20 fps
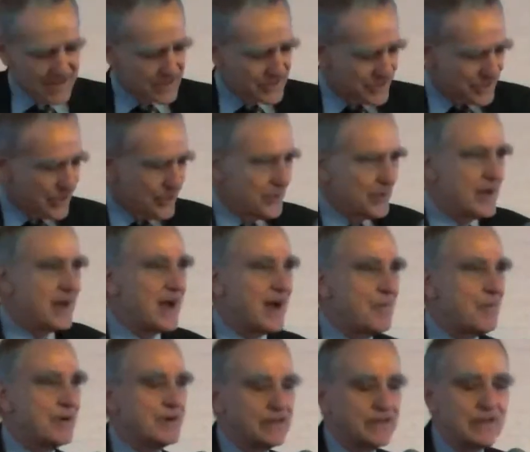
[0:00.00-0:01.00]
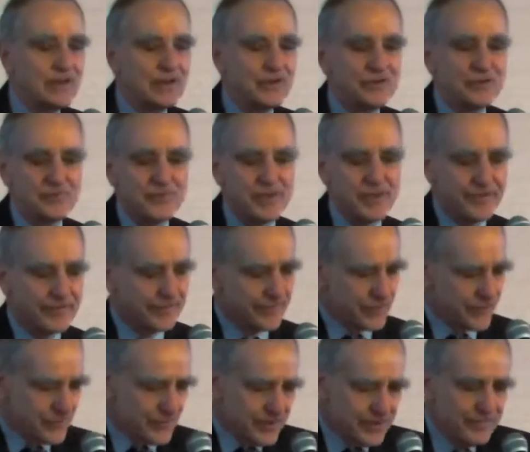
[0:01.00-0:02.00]
So I want to close with a
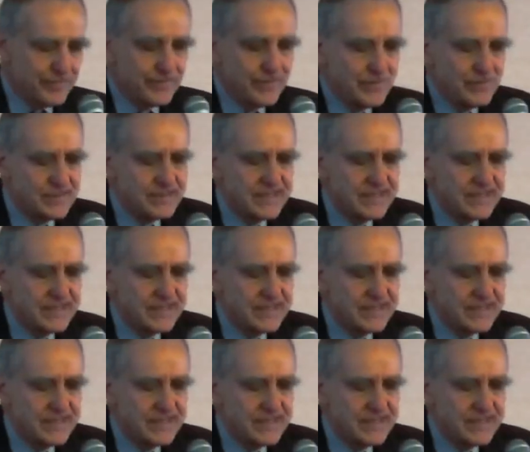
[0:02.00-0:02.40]
few